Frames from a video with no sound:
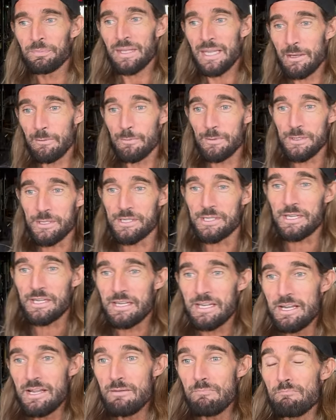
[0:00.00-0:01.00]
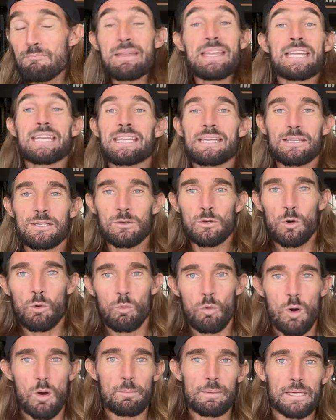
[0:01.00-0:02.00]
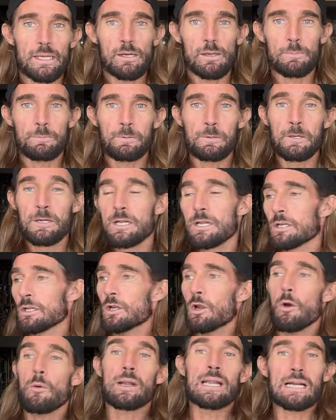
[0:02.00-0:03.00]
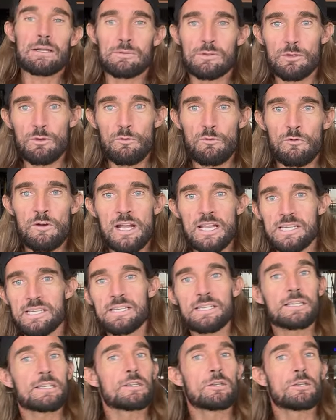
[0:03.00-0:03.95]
It was me not warming up, going out too fast,